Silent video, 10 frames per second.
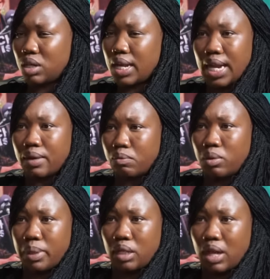at that
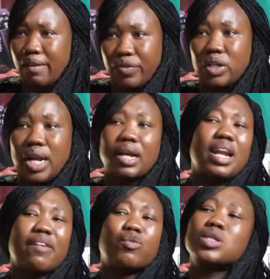moment. I felt like
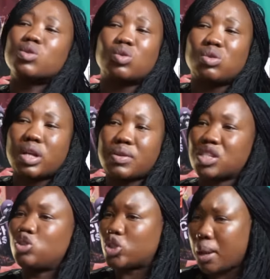life was good. I was
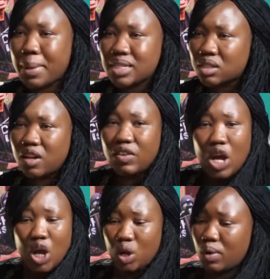enjoying myself.
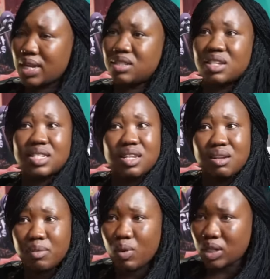No one is there
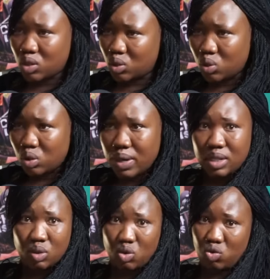telling me what to do. No one
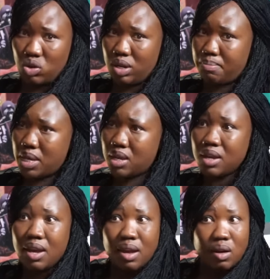is controlling me.
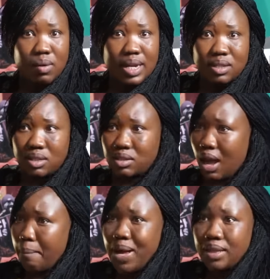No one is
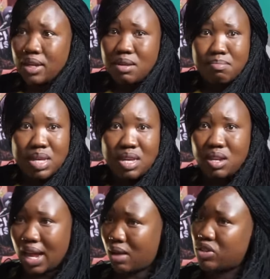abandoning me.
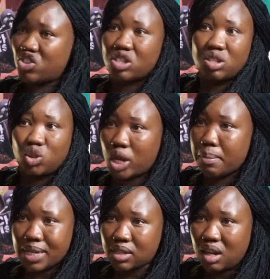Like, I was just enjoying
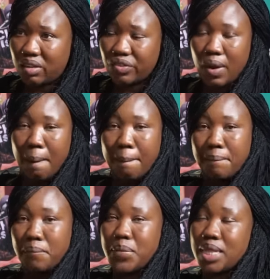myself.
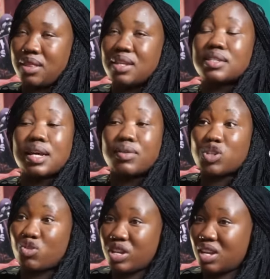But the things that I was
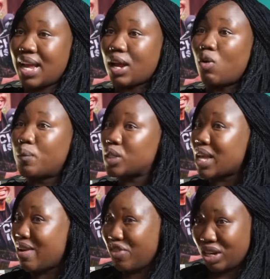drinking, like, almost
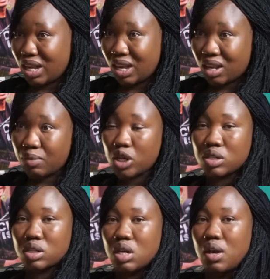every day.
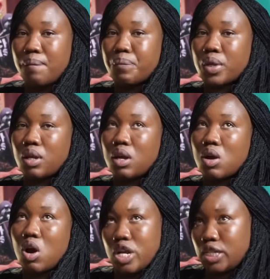Because,
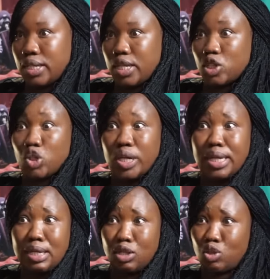honestly, it's not
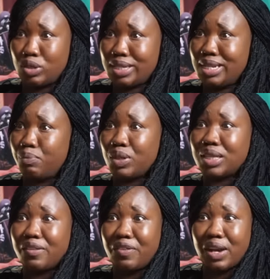easy to sleep with
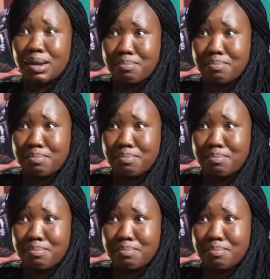different